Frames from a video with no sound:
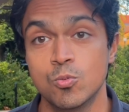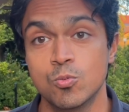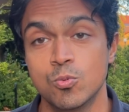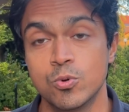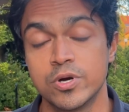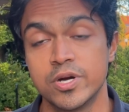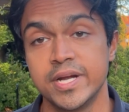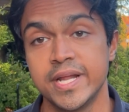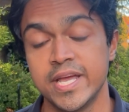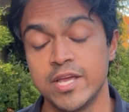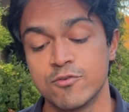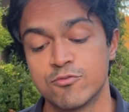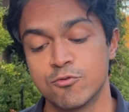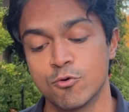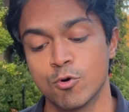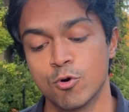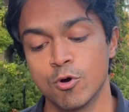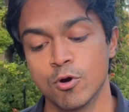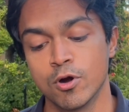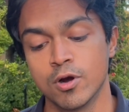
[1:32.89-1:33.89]
Well, today
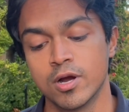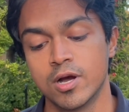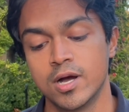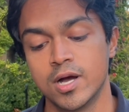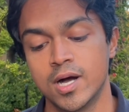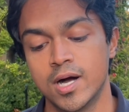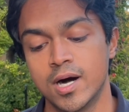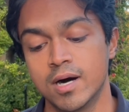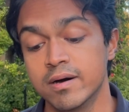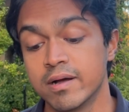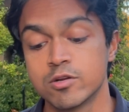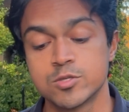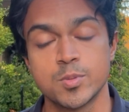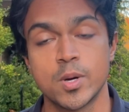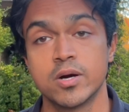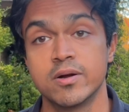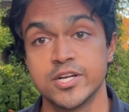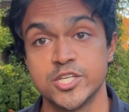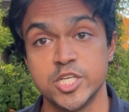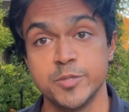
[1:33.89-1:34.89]
for a language
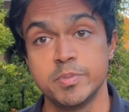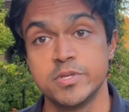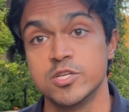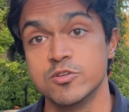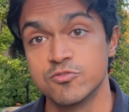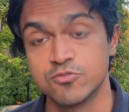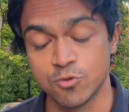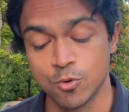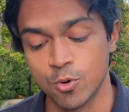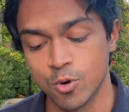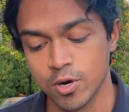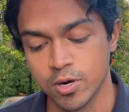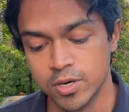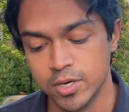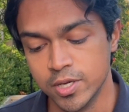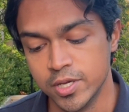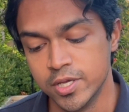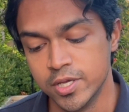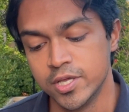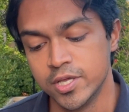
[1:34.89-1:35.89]
model like GPT-4,
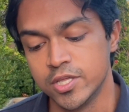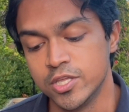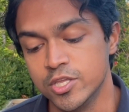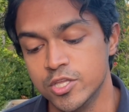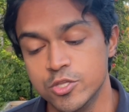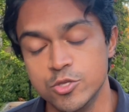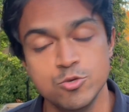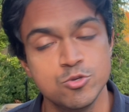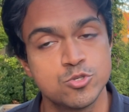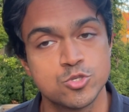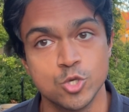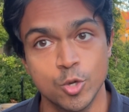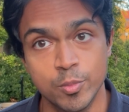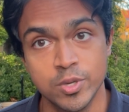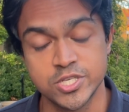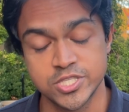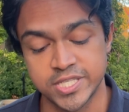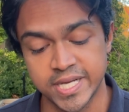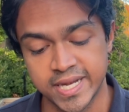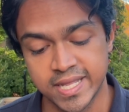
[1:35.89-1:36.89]
you use so
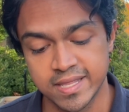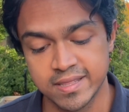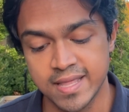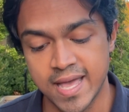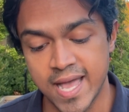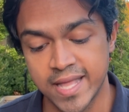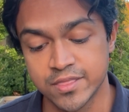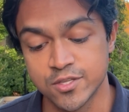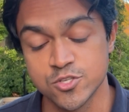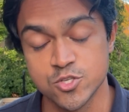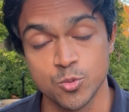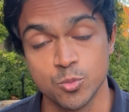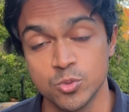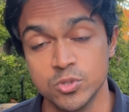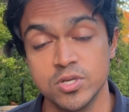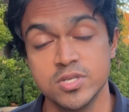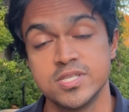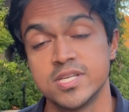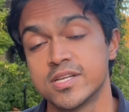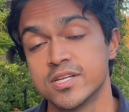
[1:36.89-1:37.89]
much data that there's a
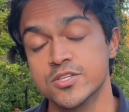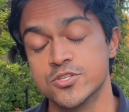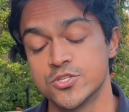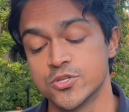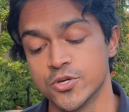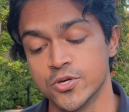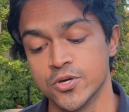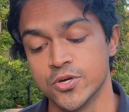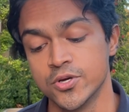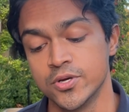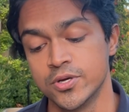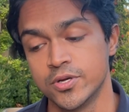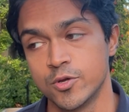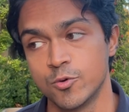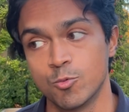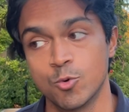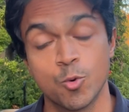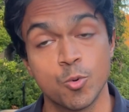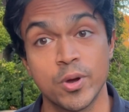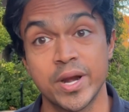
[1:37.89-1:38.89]
realistic concern
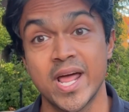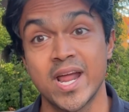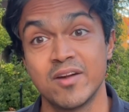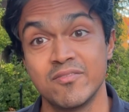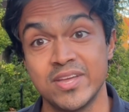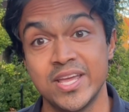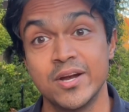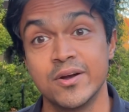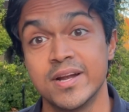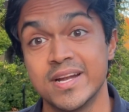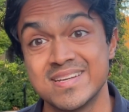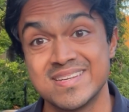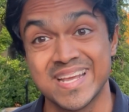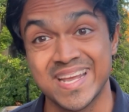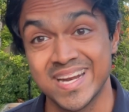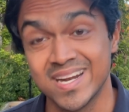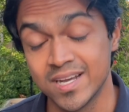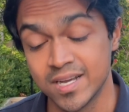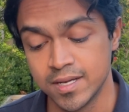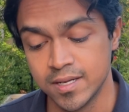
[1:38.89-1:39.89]
we'll run out of internet
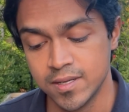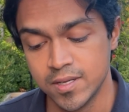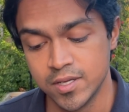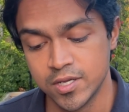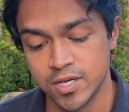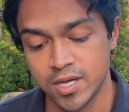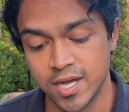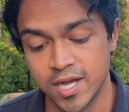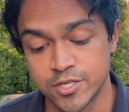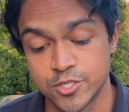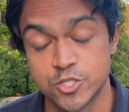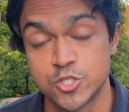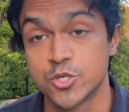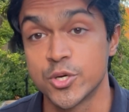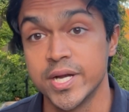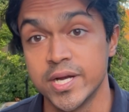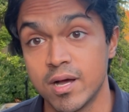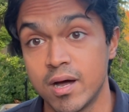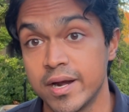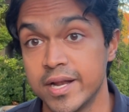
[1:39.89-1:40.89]
data to
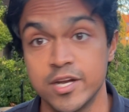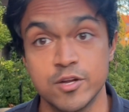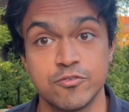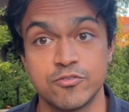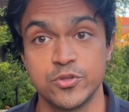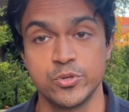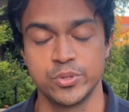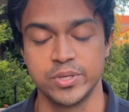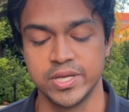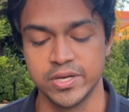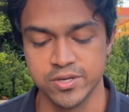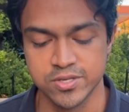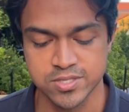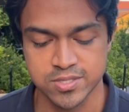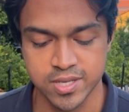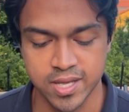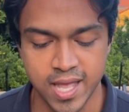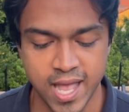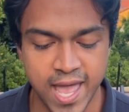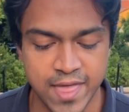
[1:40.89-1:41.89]
train on in a few years.
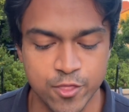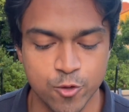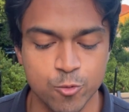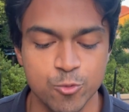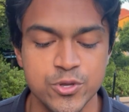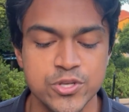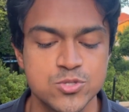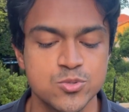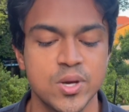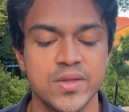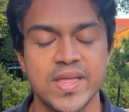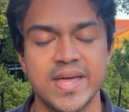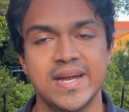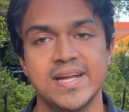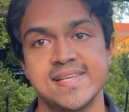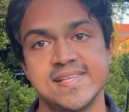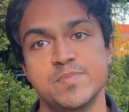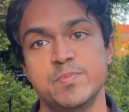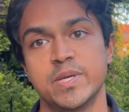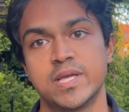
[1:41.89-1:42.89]
And the reason why that
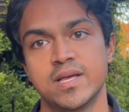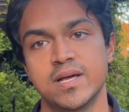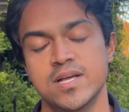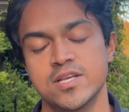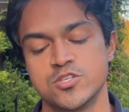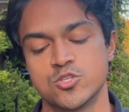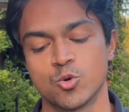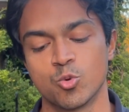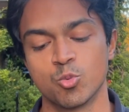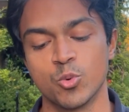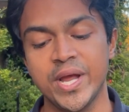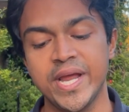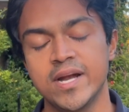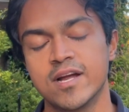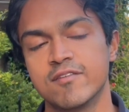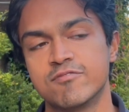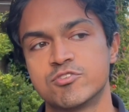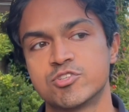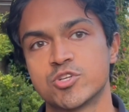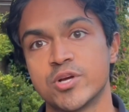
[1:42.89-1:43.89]
is because the rate
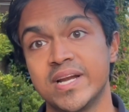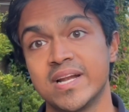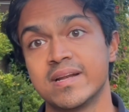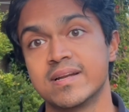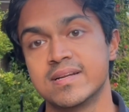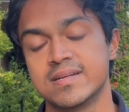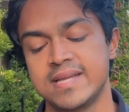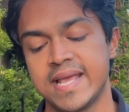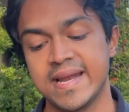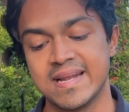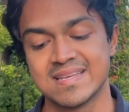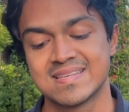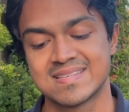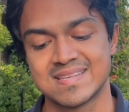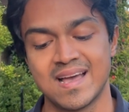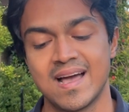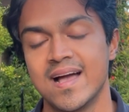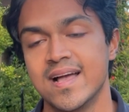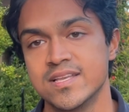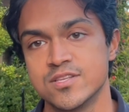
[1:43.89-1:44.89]
of training data
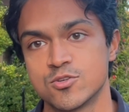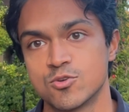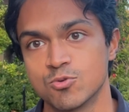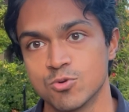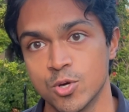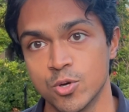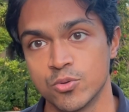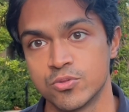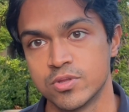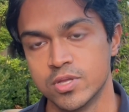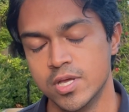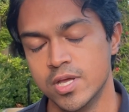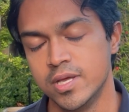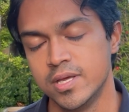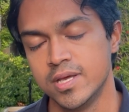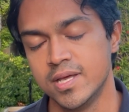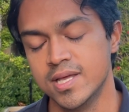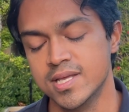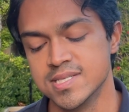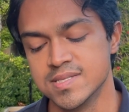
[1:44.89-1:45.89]
size growth
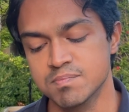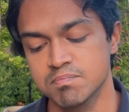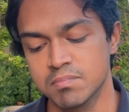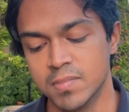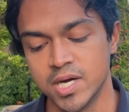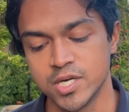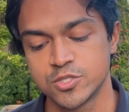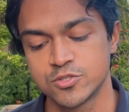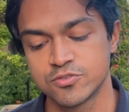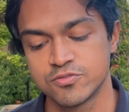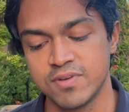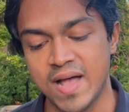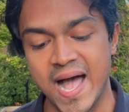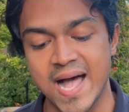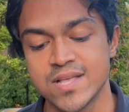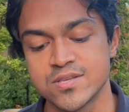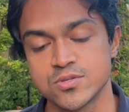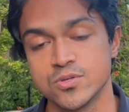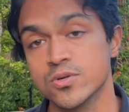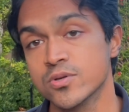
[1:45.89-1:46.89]
is much
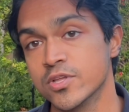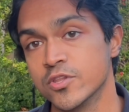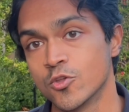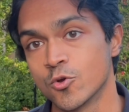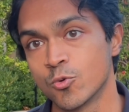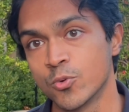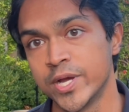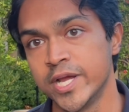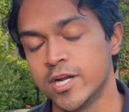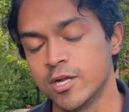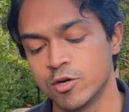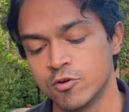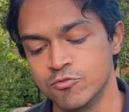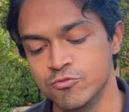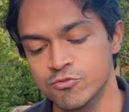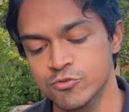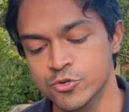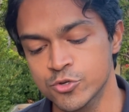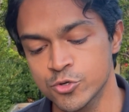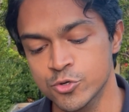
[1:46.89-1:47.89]
faster than the rate of
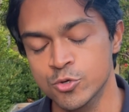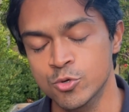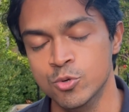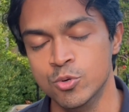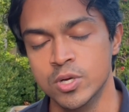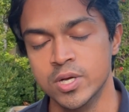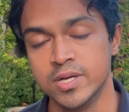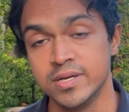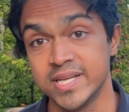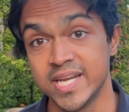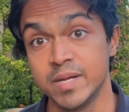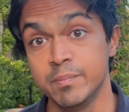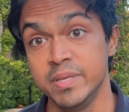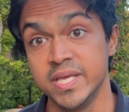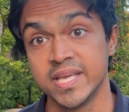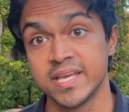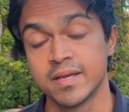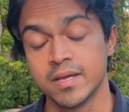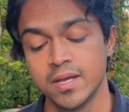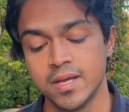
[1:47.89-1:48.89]
new data
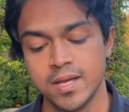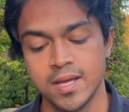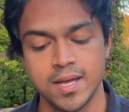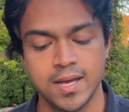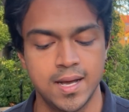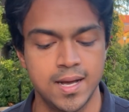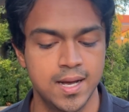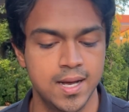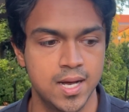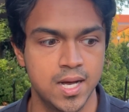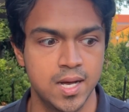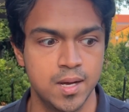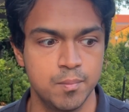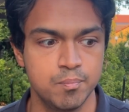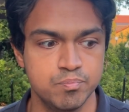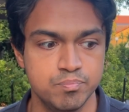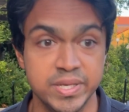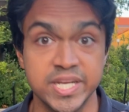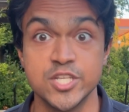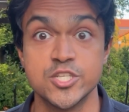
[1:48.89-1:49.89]

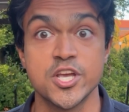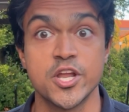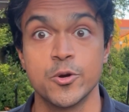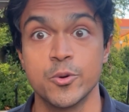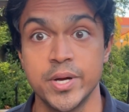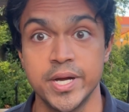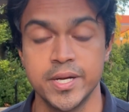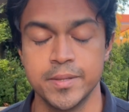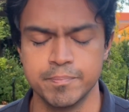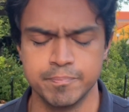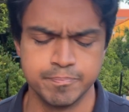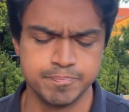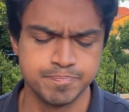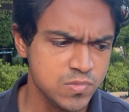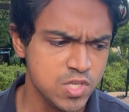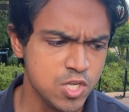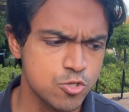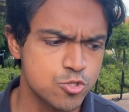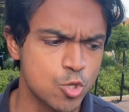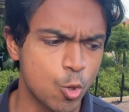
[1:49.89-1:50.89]
being generated.
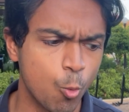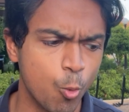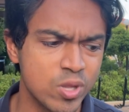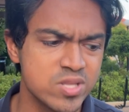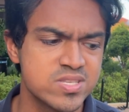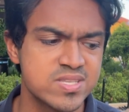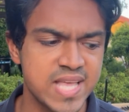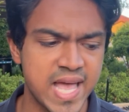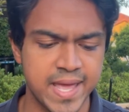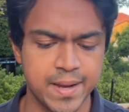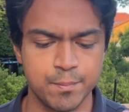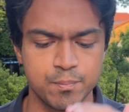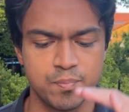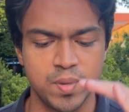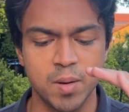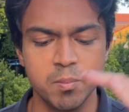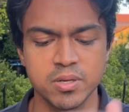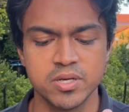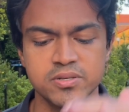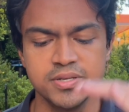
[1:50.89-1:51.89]
So once that
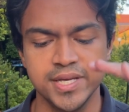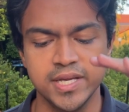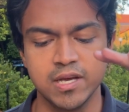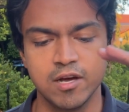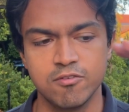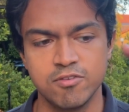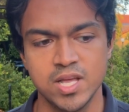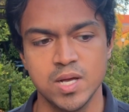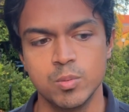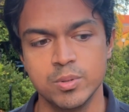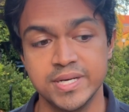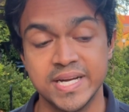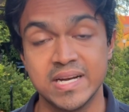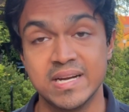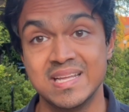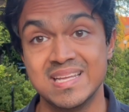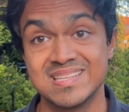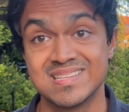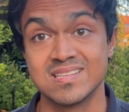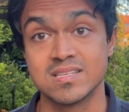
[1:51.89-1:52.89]
publicly available
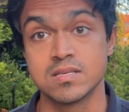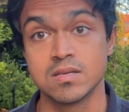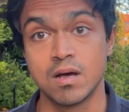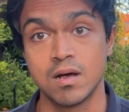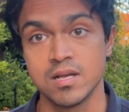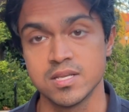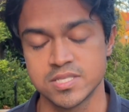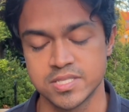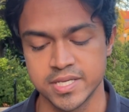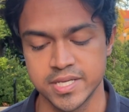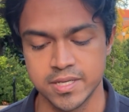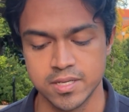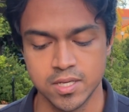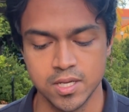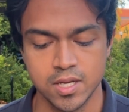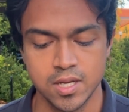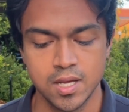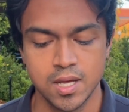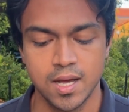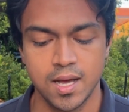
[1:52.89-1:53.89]
data is exhausted,
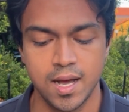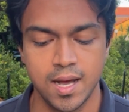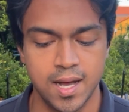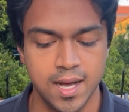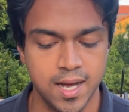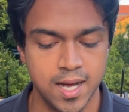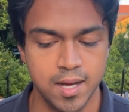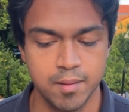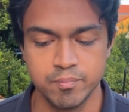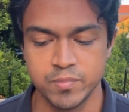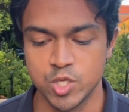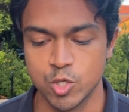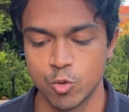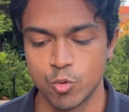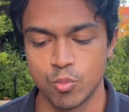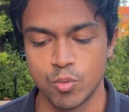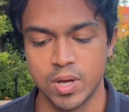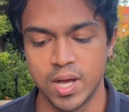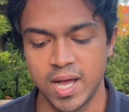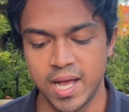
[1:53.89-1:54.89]
I
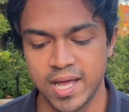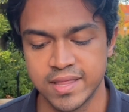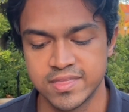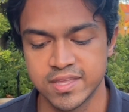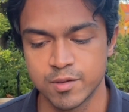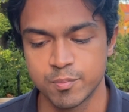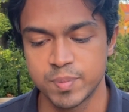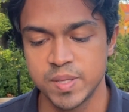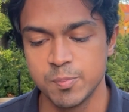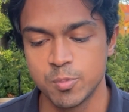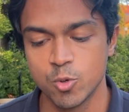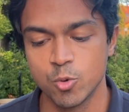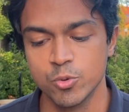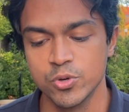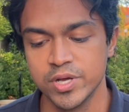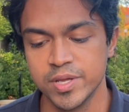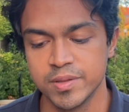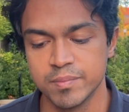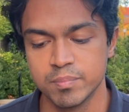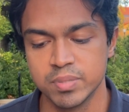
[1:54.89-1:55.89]
think people
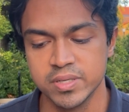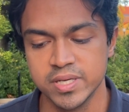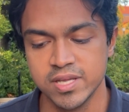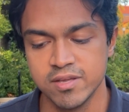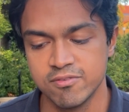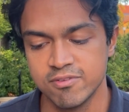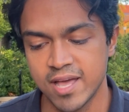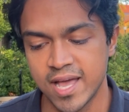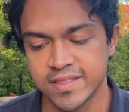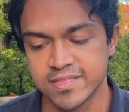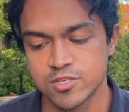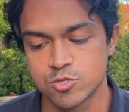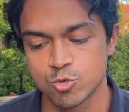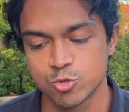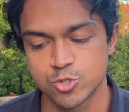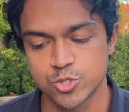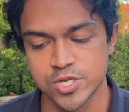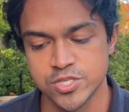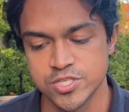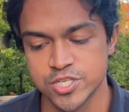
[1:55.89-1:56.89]
really believe that this will
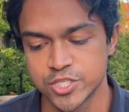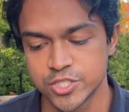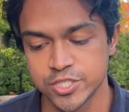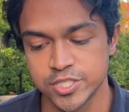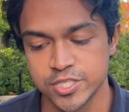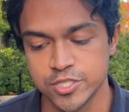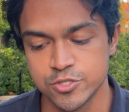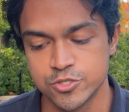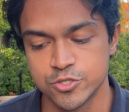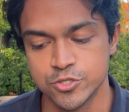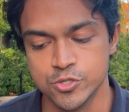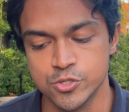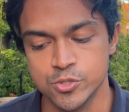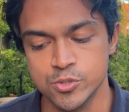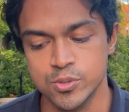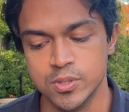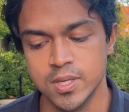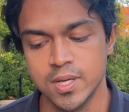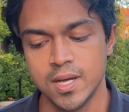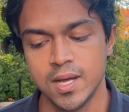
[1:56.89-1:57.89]
transition
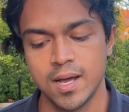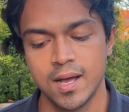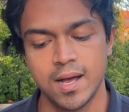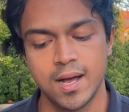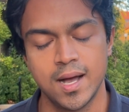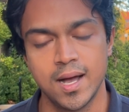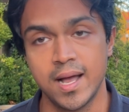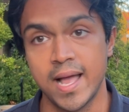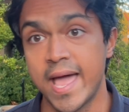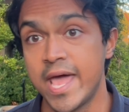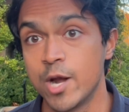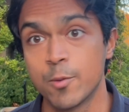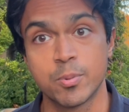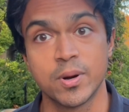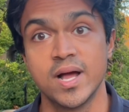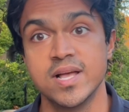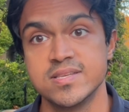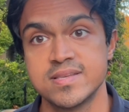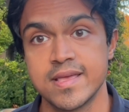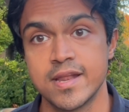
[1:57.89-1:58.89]
into
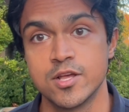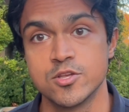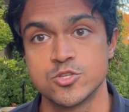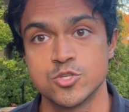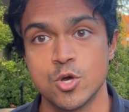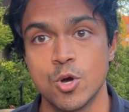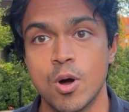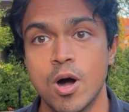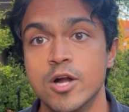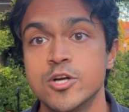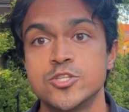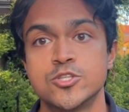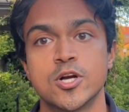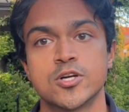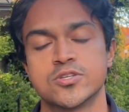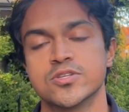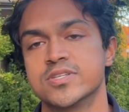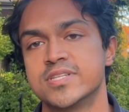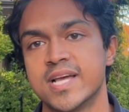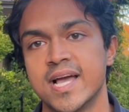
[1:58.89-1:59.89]
enterprise data, so
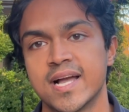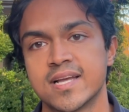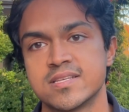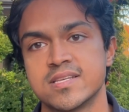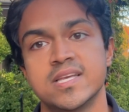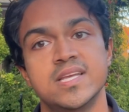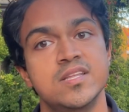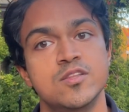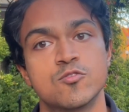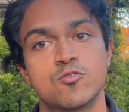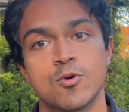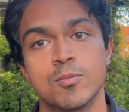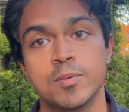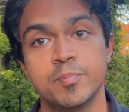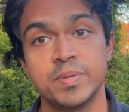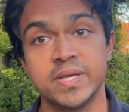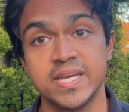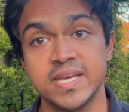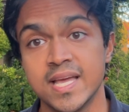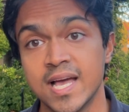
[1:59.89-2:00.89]
unstructured text in the form of
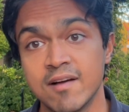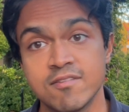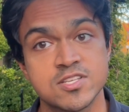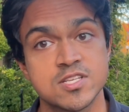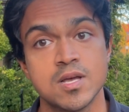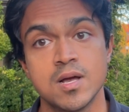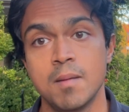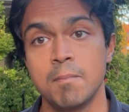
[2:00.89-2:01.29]
PDFs,